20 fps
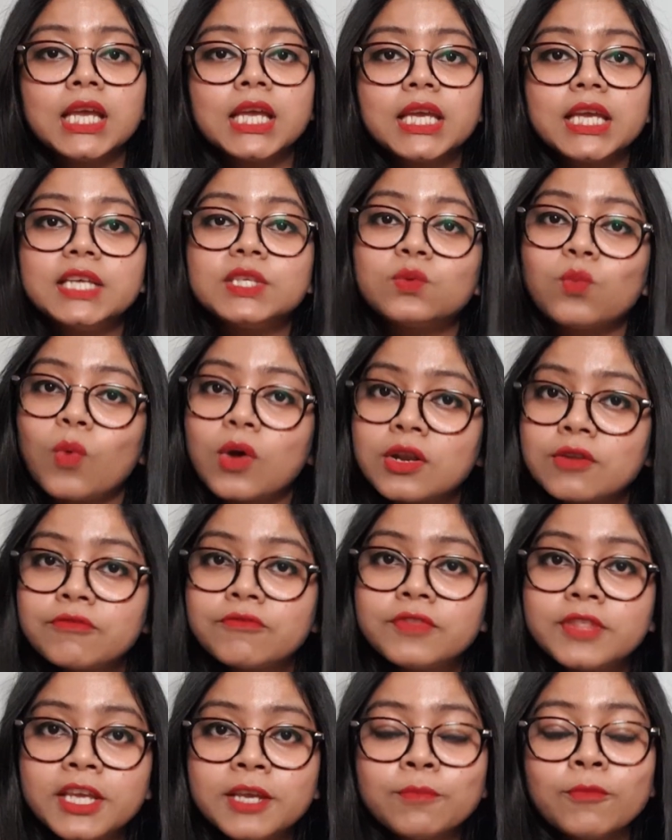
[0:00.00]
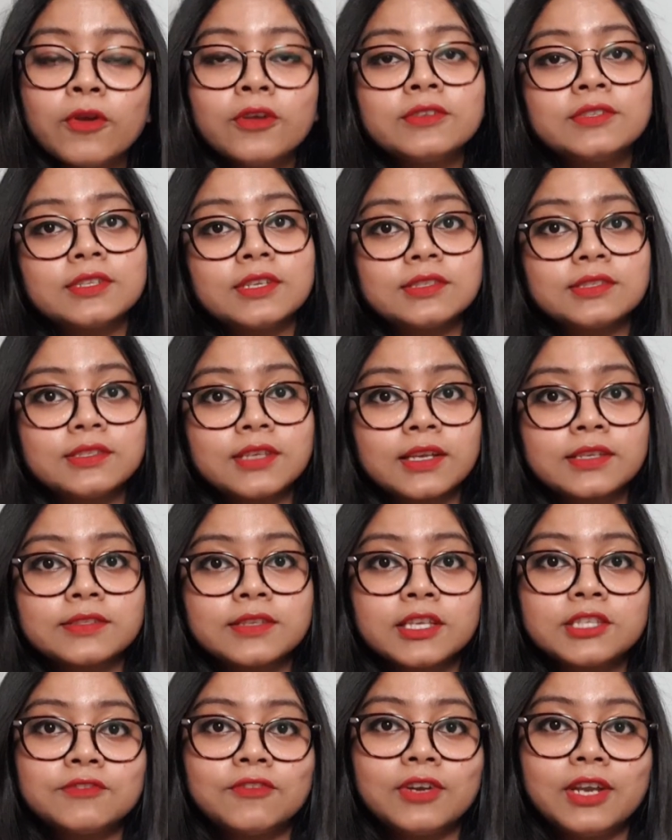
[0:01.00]
He's one of the most
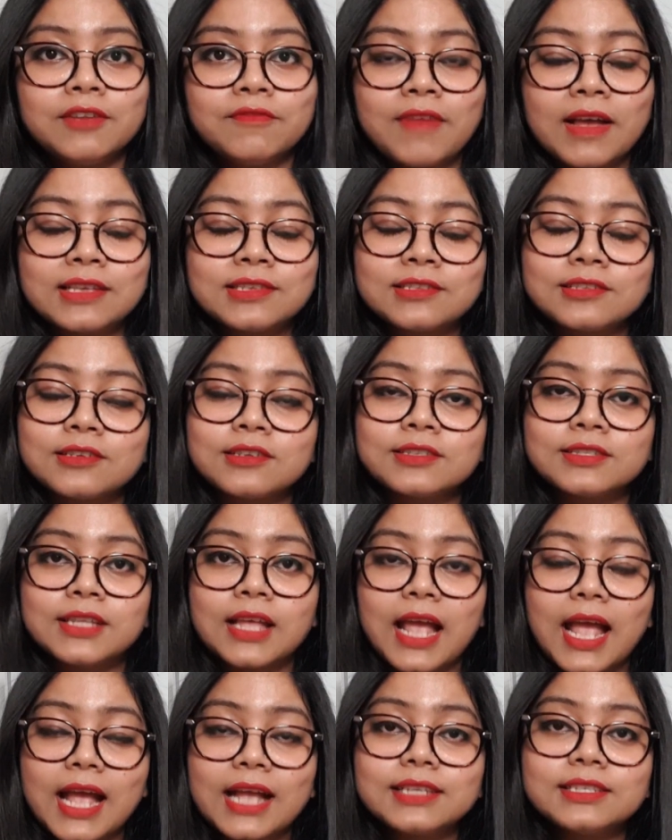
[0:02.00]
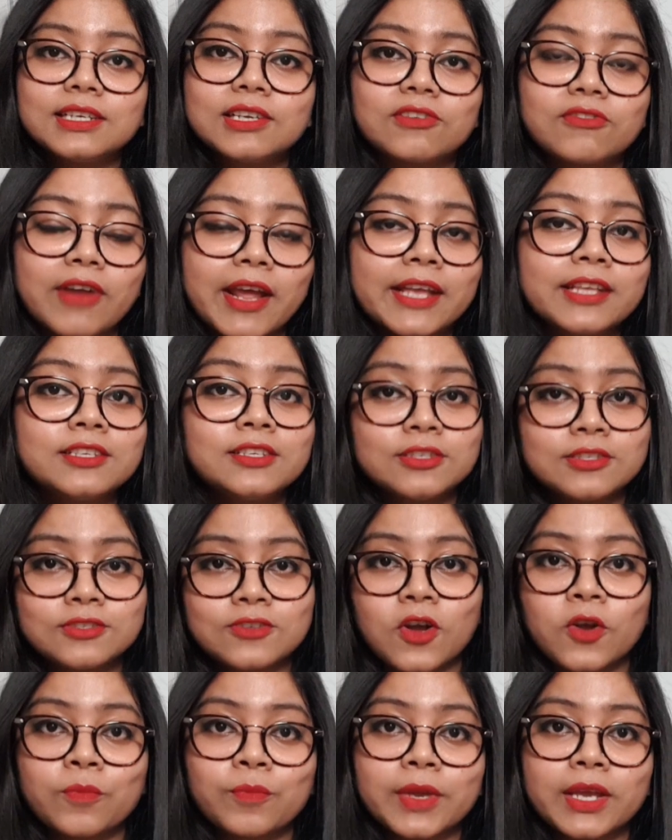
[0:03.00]
successful investors and a great
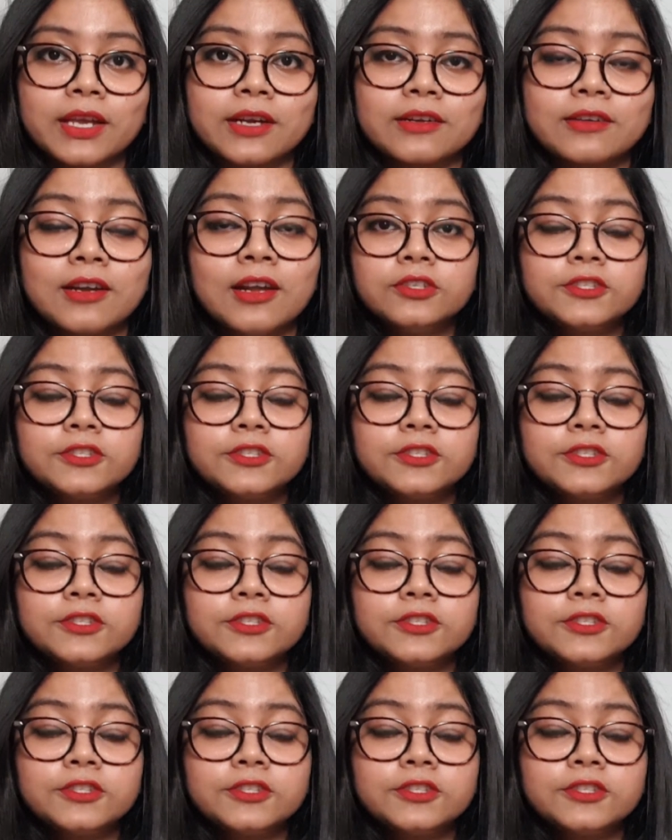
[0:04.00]
stock picker.